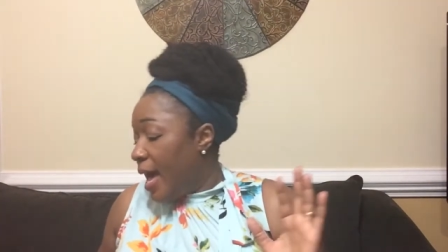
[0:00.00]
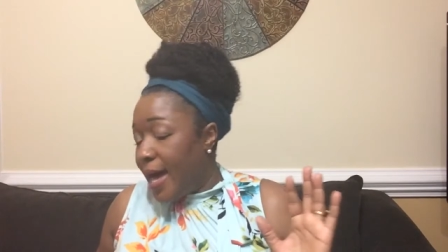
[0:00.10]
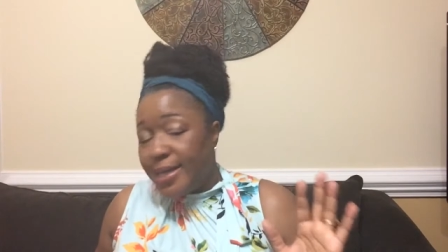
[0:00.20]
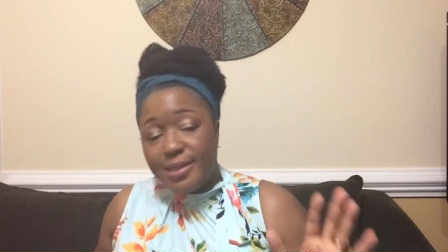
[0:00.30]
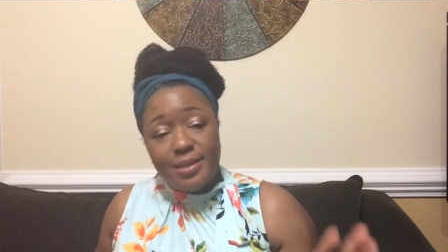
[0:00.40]

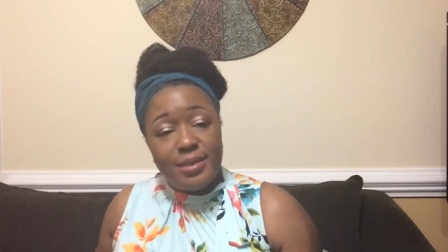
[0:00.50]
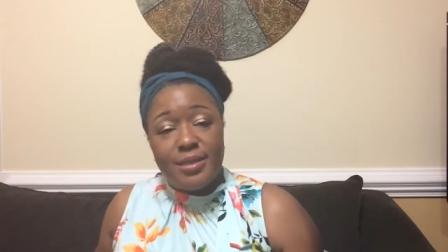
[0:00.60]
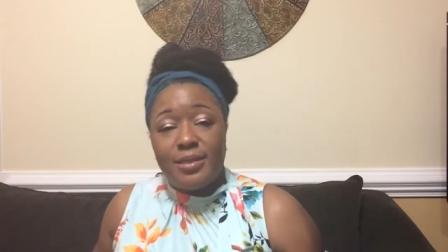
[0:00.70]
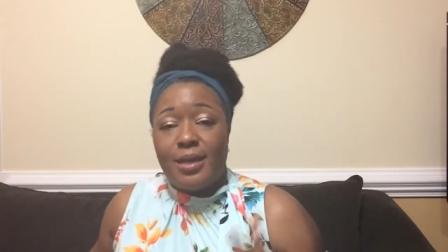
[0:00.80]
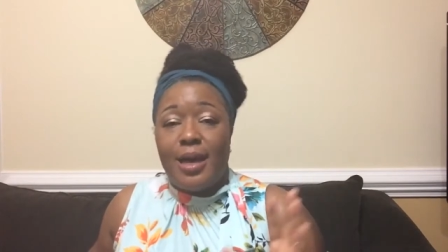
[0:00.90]
I
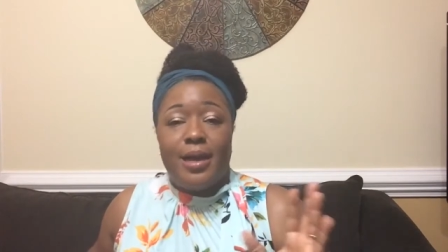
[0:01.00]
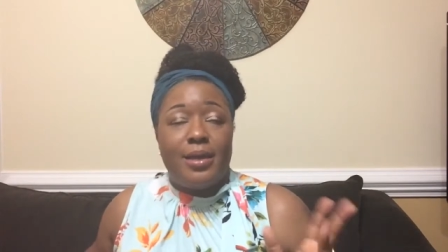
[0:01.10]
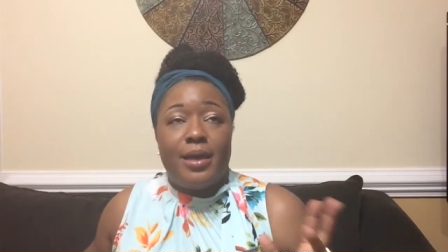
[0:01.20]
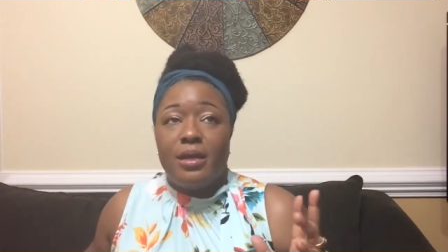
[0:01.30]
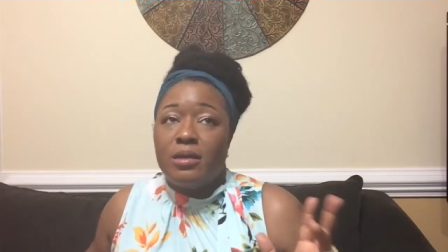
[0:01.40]
just, I...
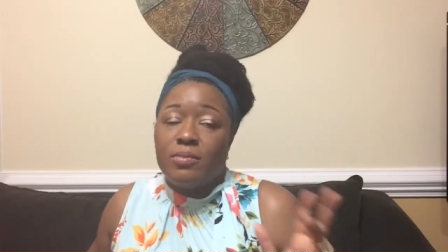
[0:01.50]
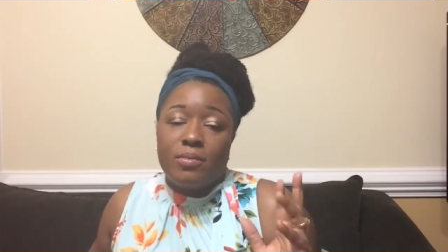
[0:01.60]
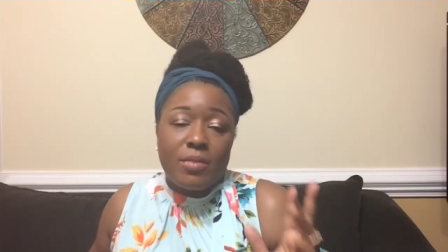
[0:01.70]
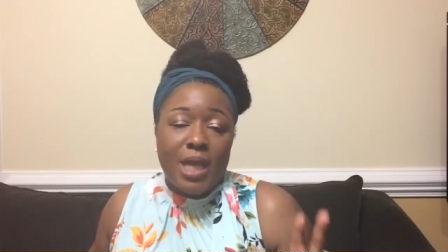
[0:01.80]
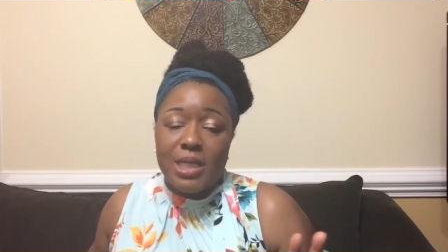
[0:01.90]

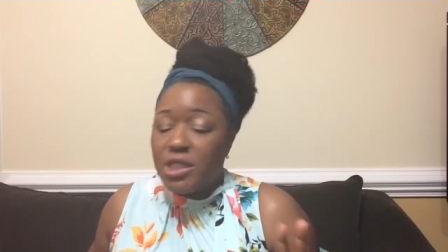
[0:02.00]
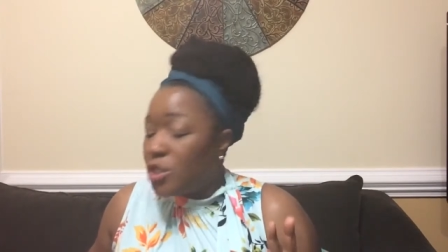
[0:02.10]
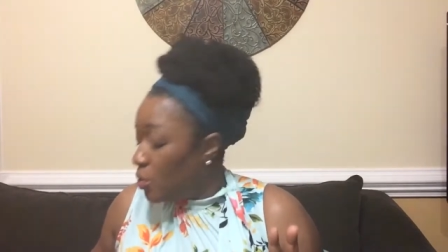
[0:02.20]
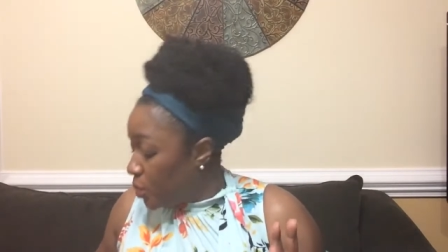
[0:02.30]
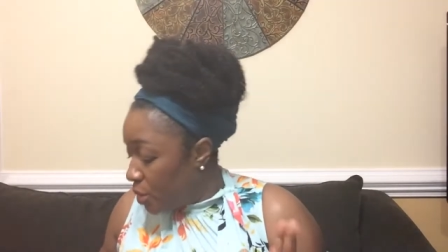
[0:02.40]
I just
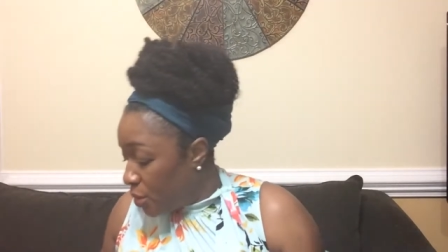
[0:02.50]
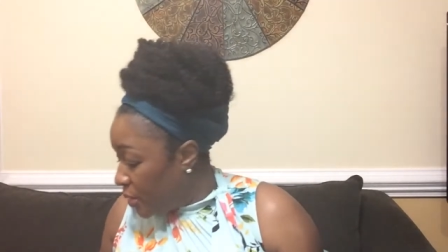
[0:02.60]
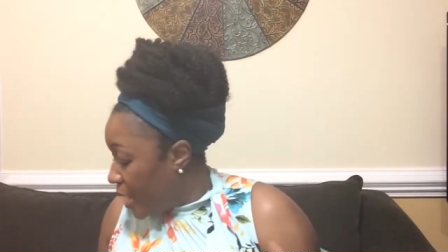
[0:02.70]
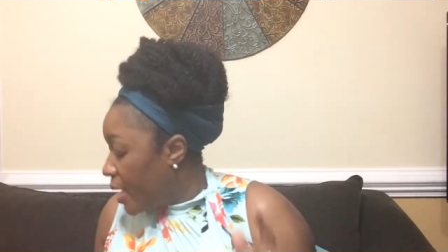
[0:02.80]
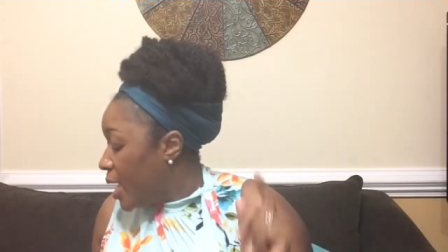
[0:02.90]
don't want to do
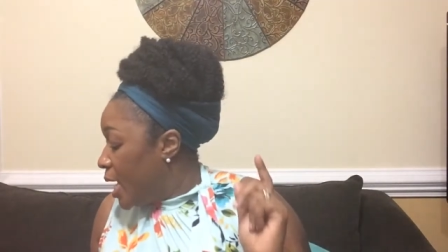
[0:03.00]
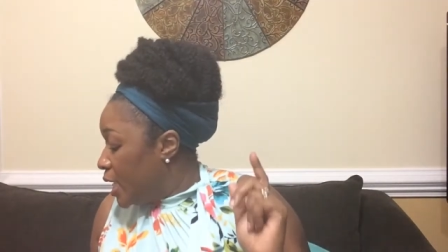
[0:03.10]
that.